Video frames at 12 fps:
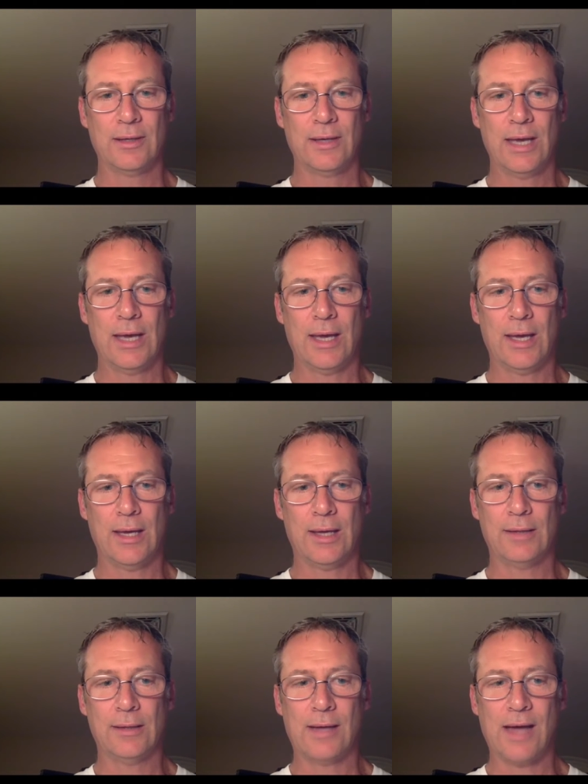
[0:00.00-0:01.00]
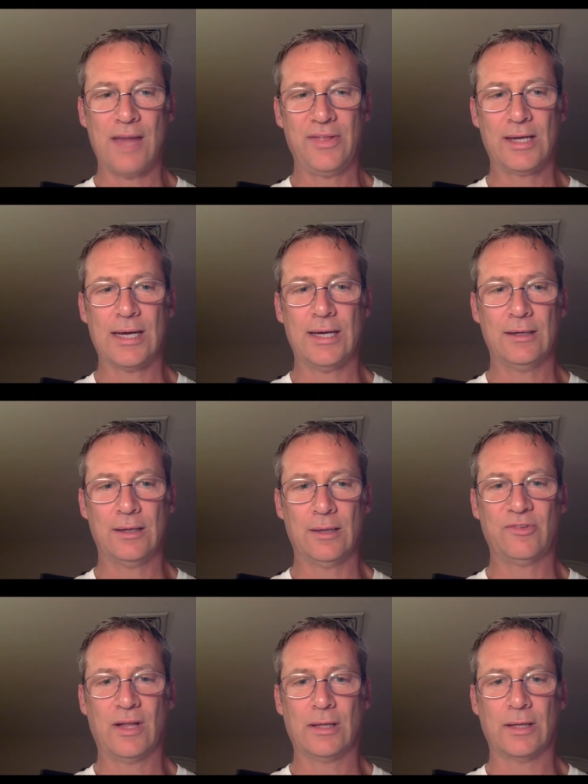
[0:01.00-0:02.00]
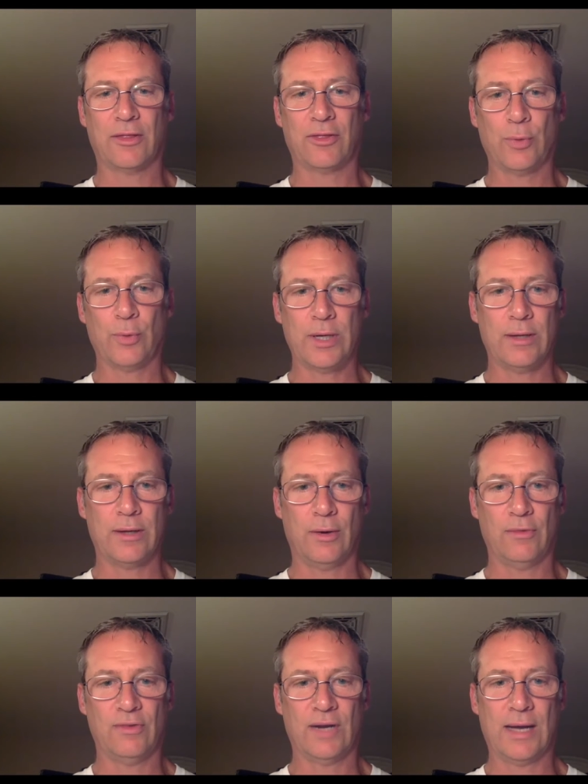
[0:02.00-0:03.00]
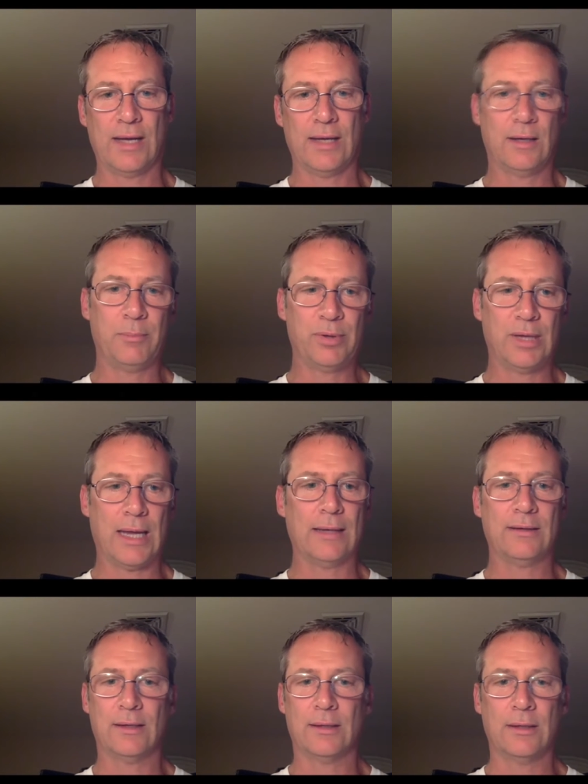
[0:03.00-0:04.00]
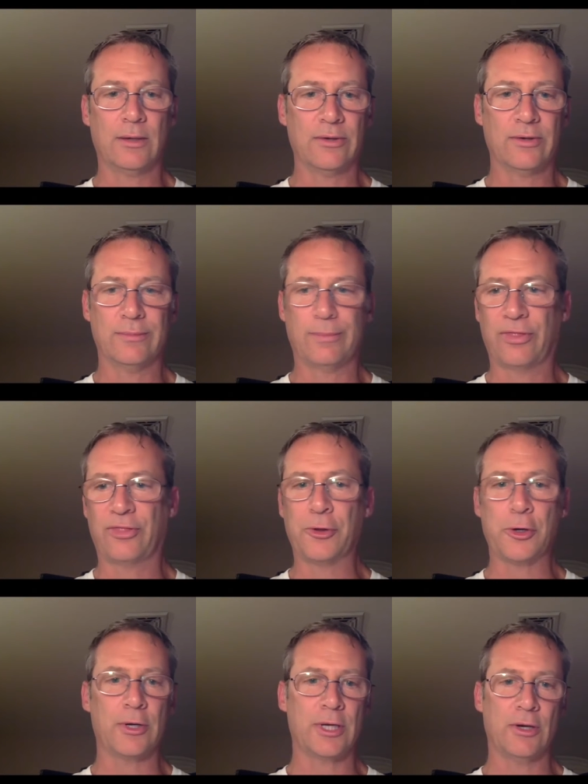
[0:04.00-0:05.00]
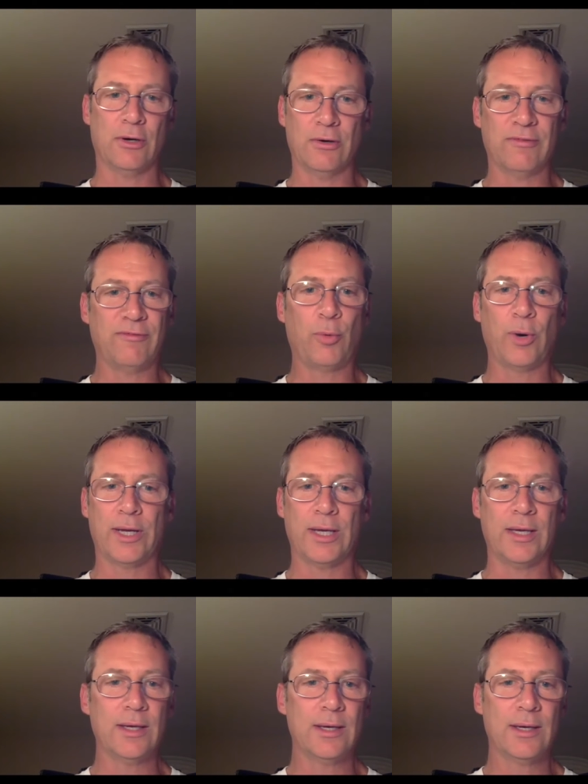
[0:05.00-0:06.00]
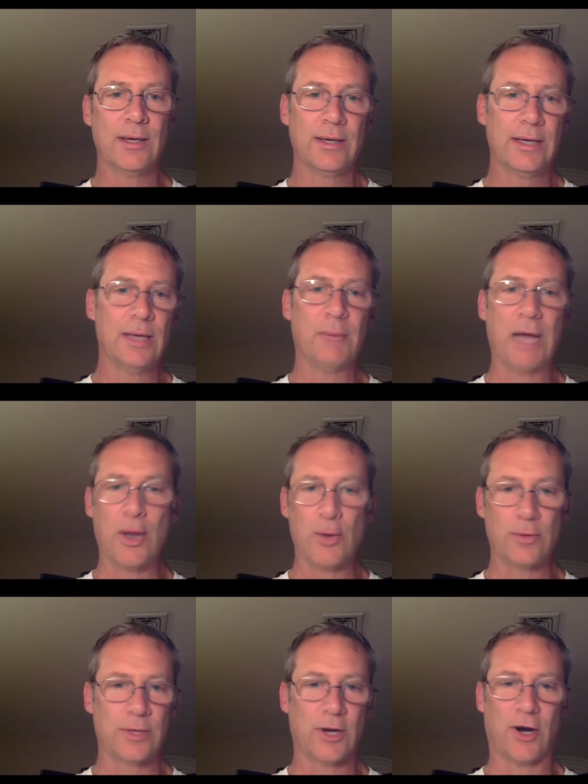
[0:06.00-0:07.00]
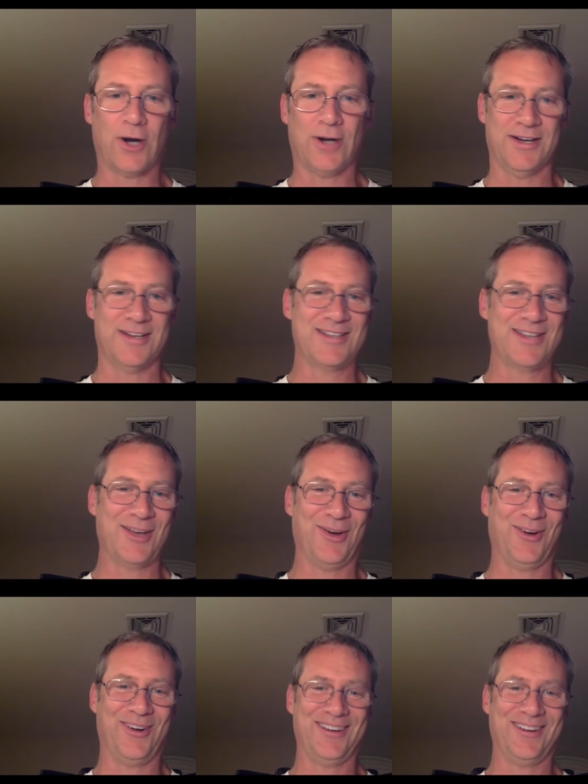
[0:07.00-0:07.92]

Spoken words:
And I think I ended up selling 3 of those, and I ended up planting the other 30 or 40 in my own garden. So,